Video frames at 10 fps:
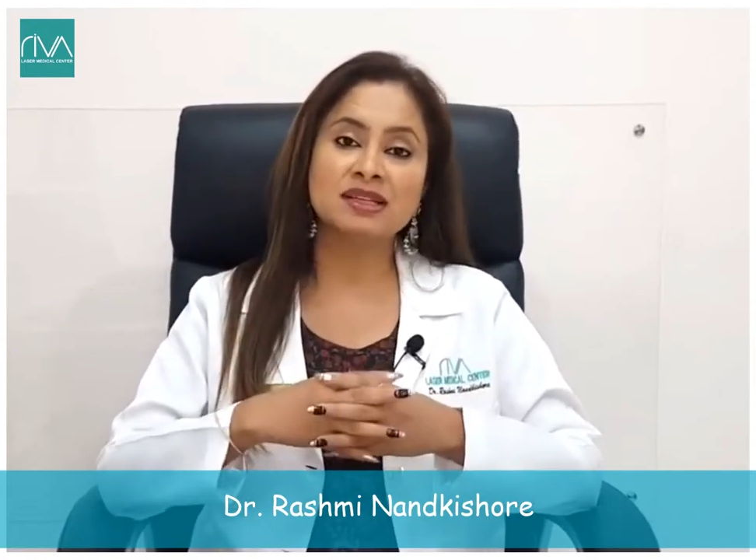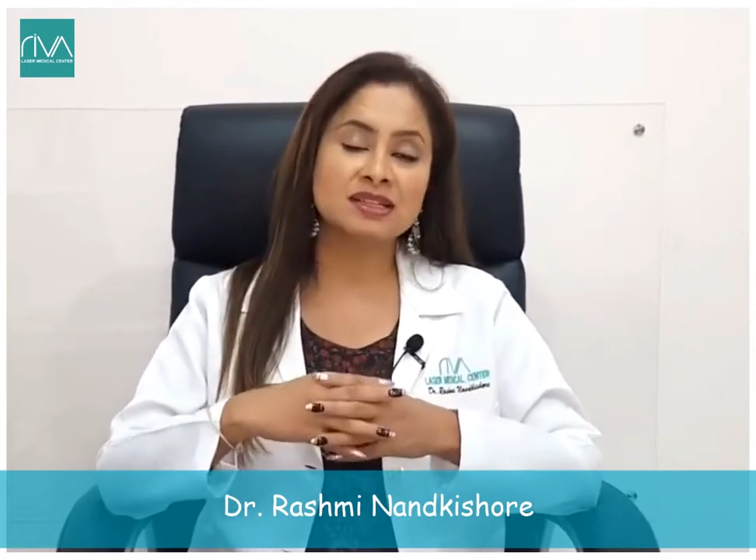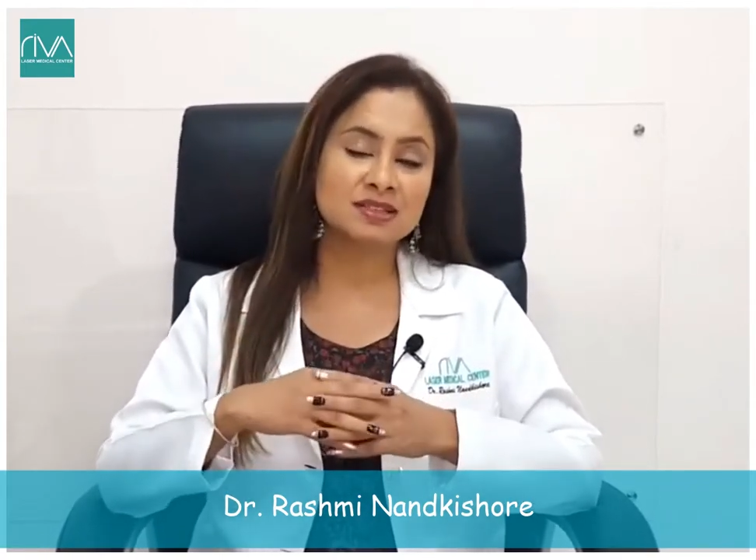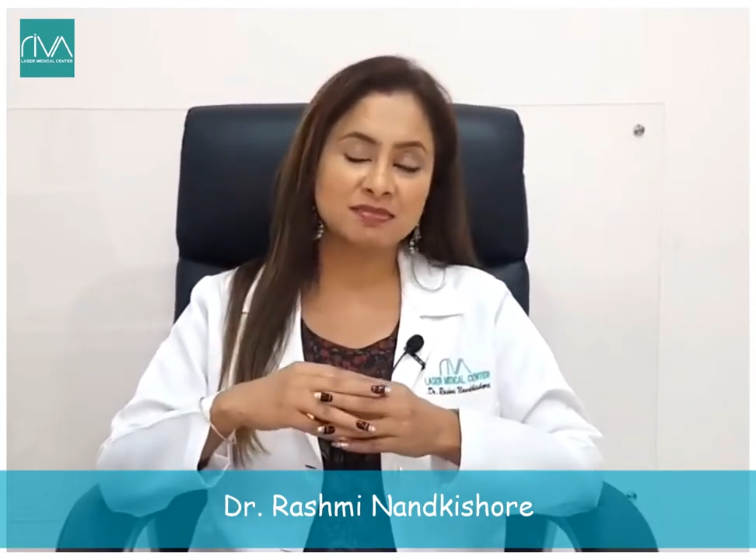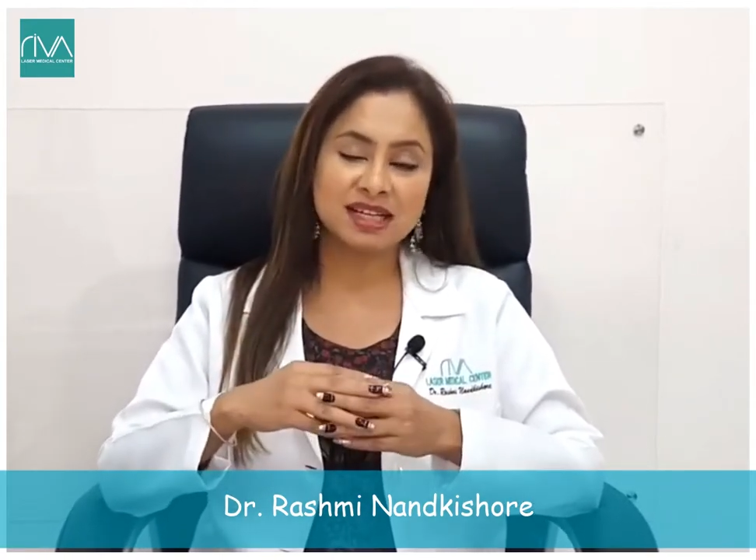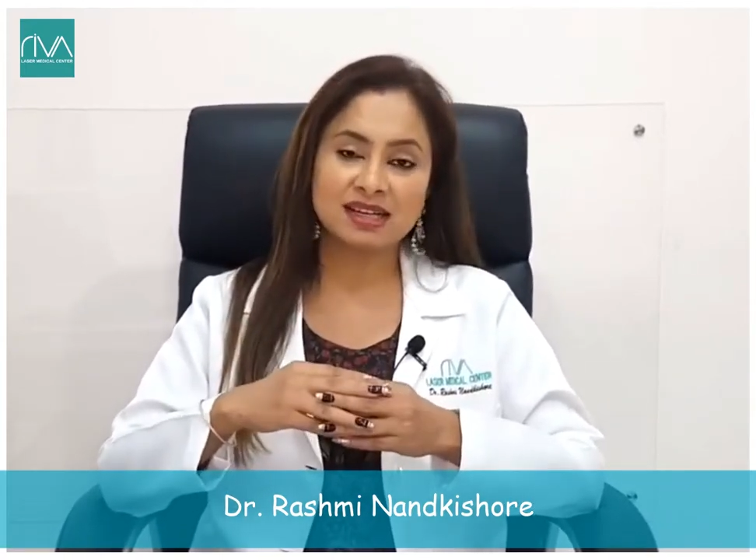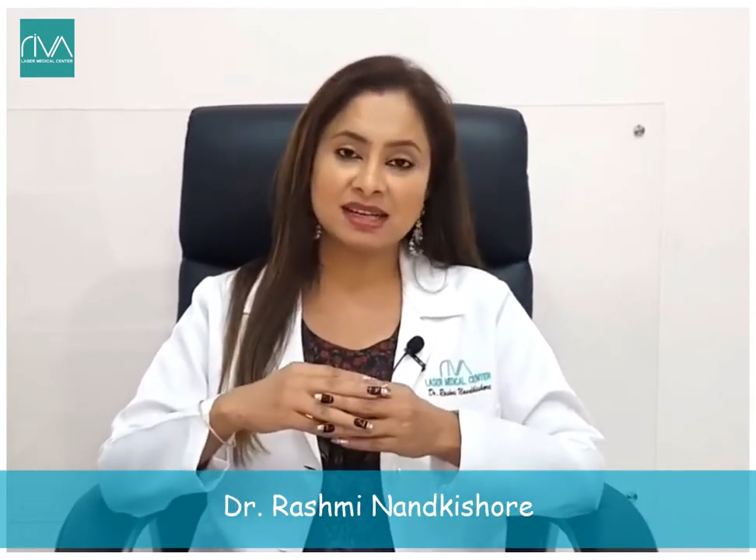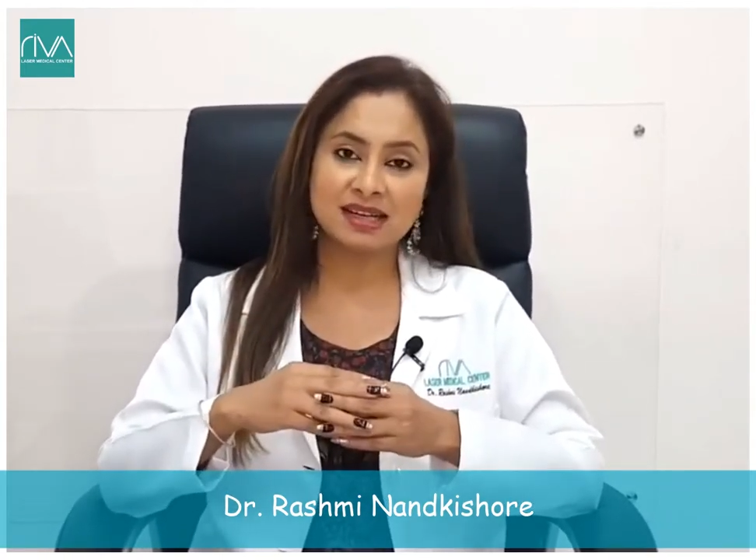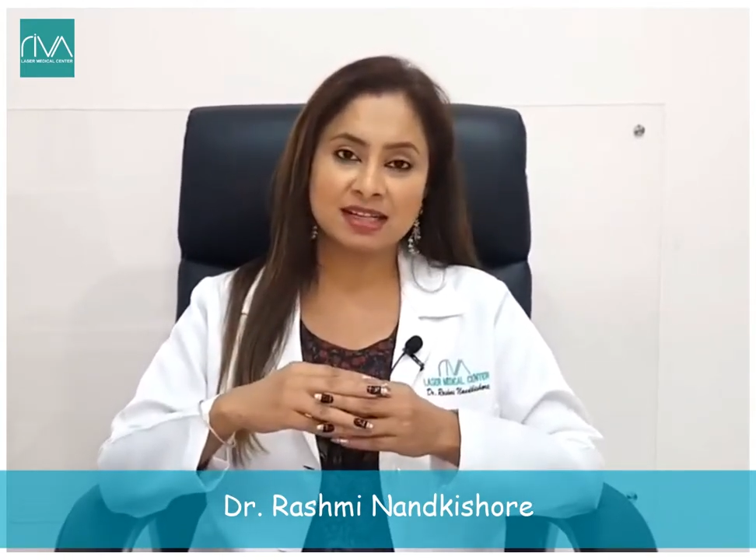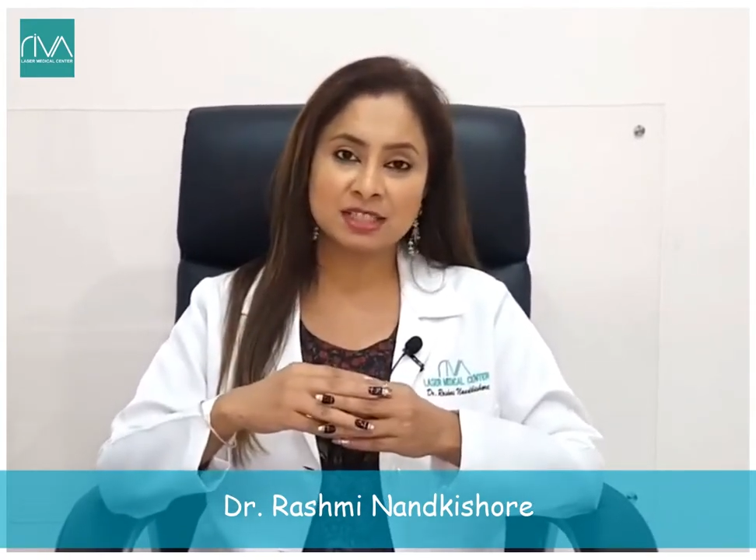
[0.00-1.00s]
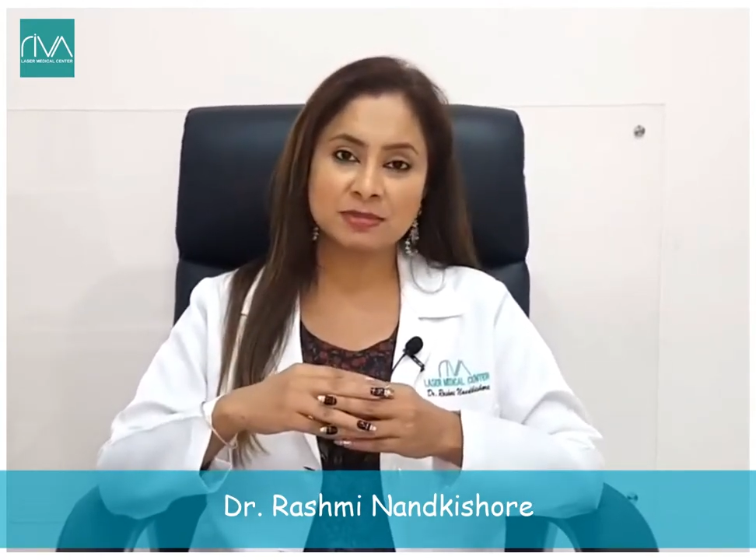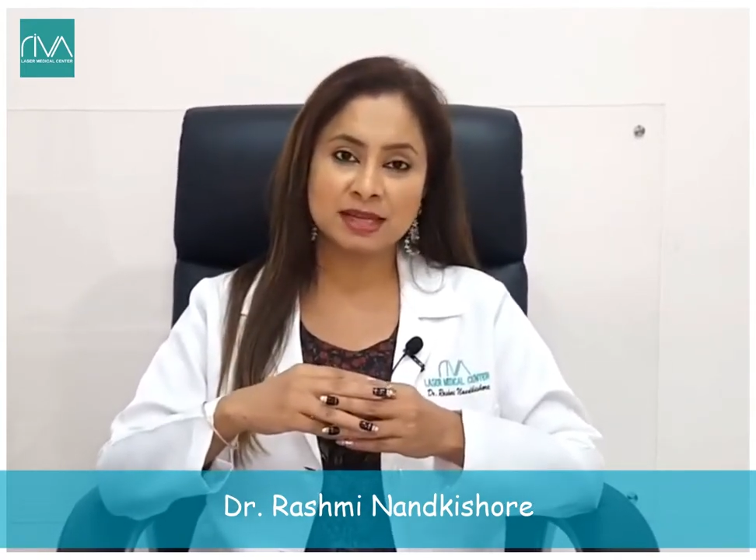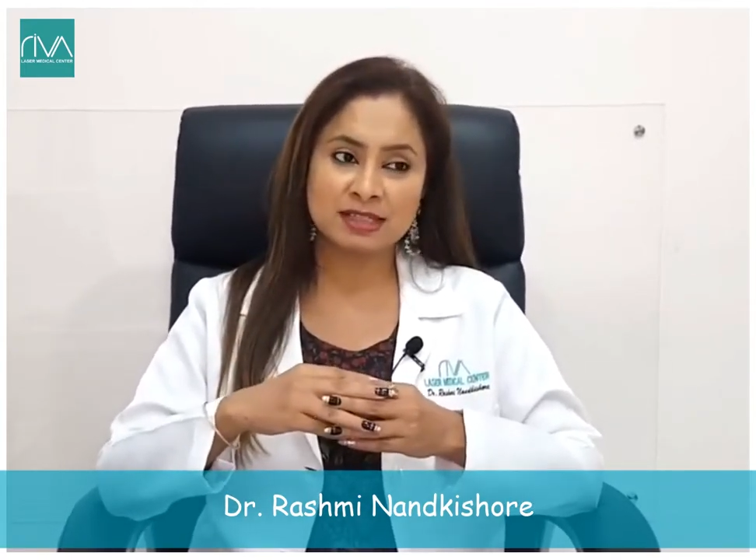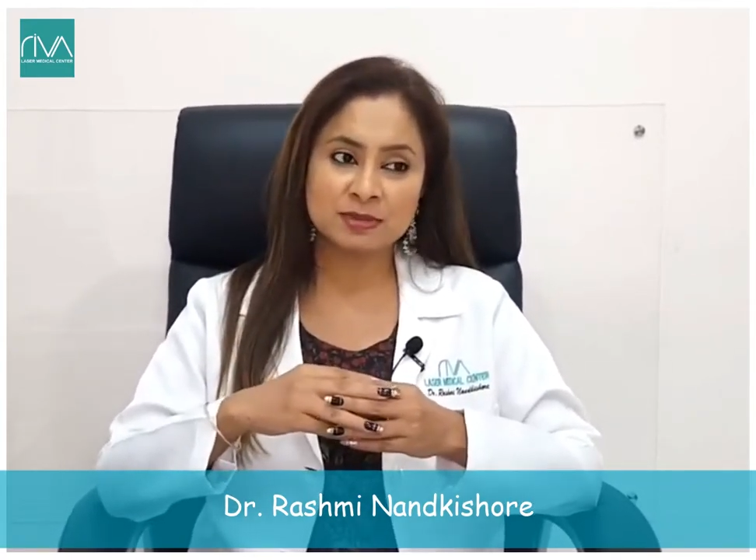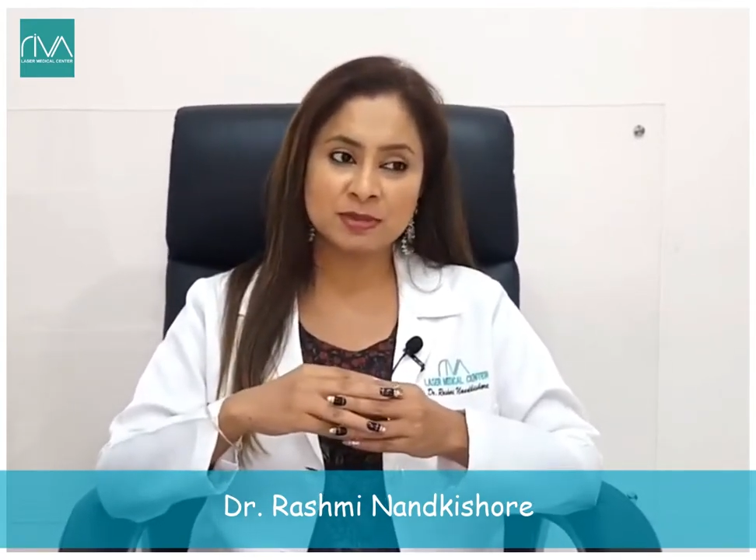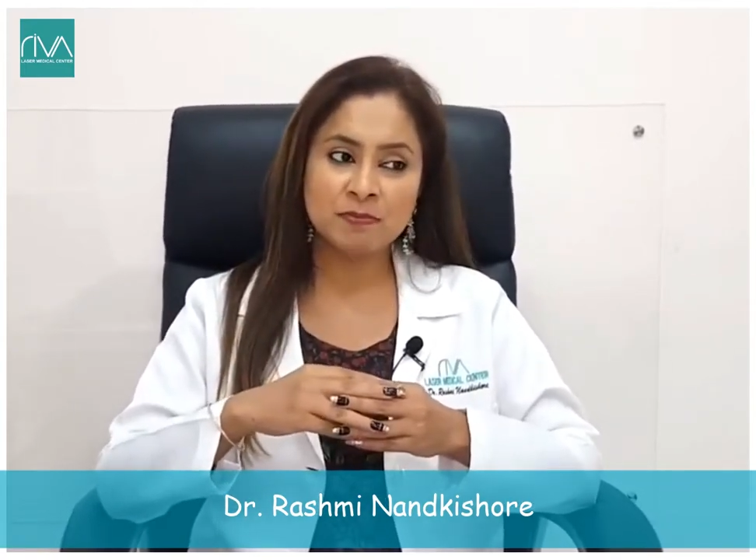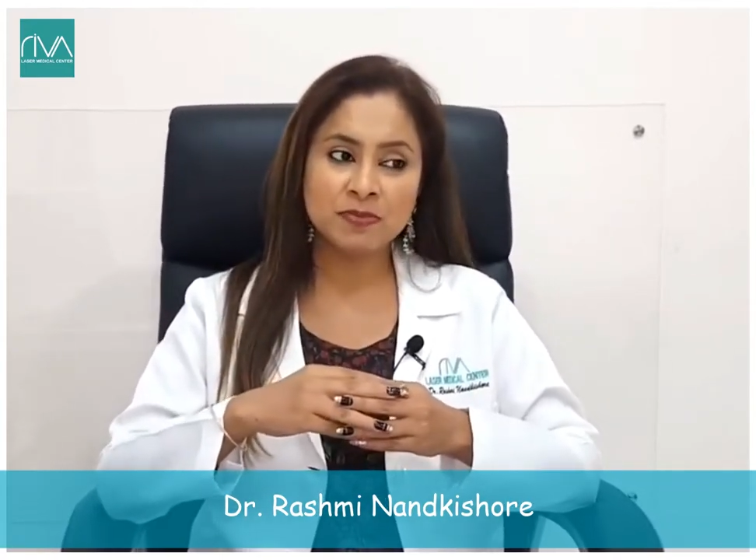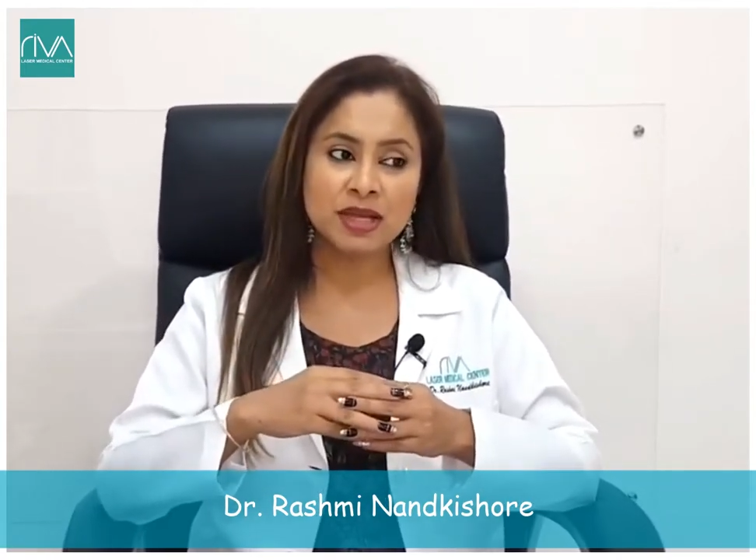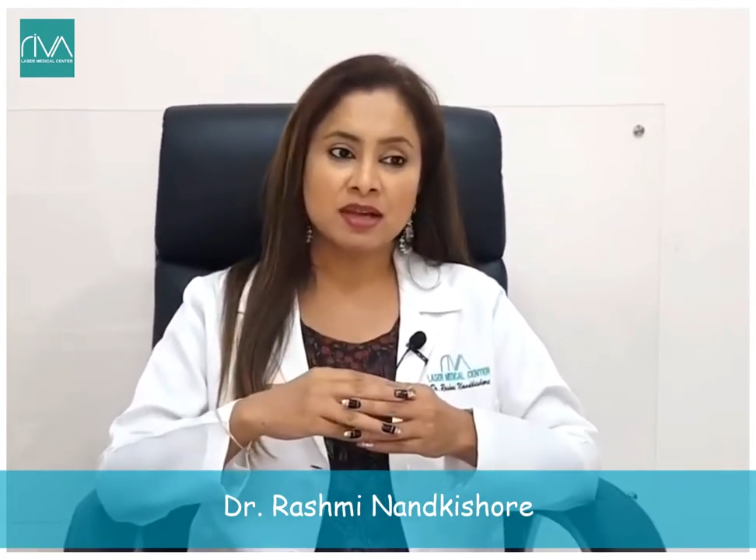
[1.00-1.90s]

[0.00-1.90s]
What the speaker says: that is platelet-rich plasma,